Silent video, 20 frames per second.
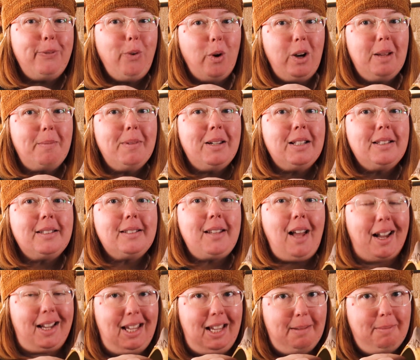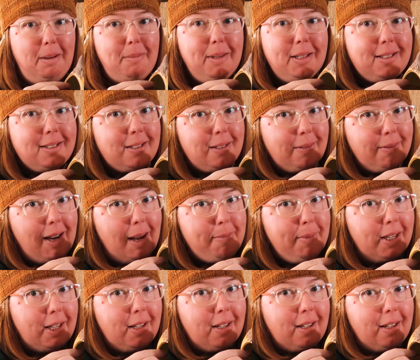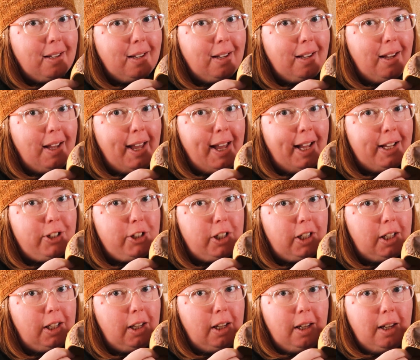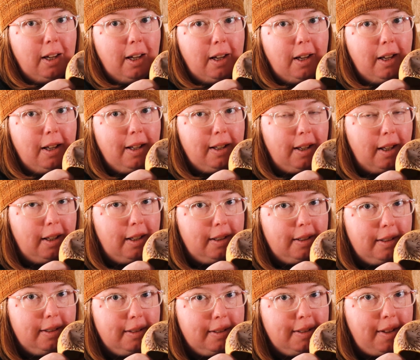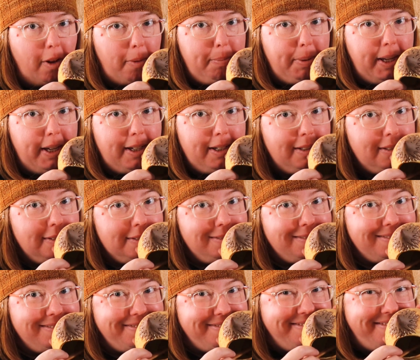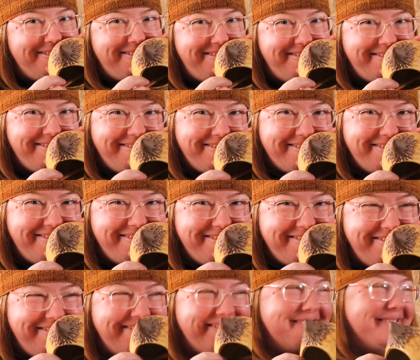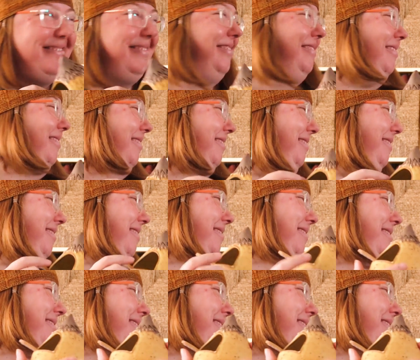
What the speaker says: 40 minutes talking about my ceramic hedgy salt pig. I love it.